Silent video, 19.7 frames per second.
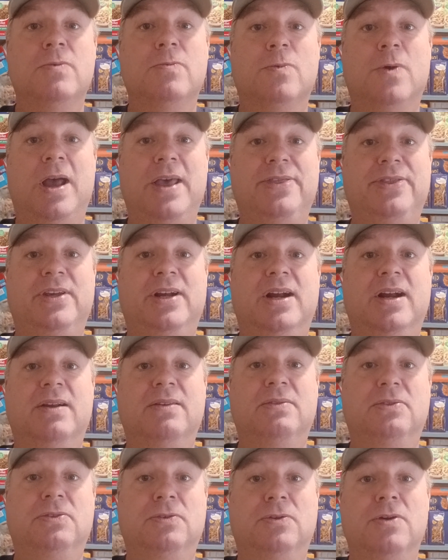right
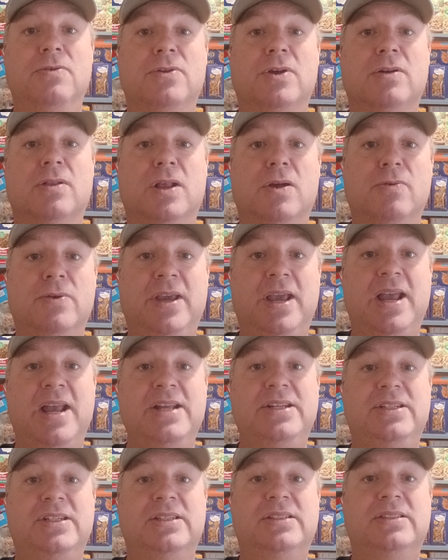there through their
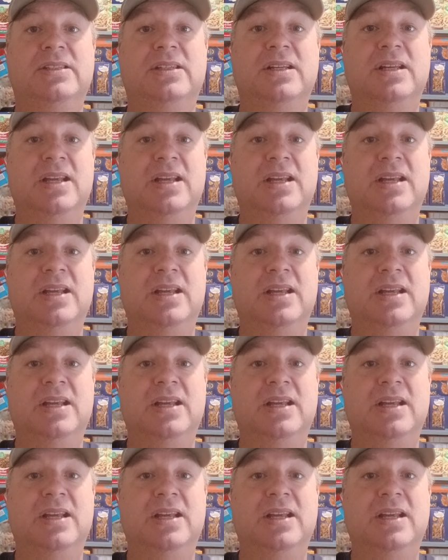locations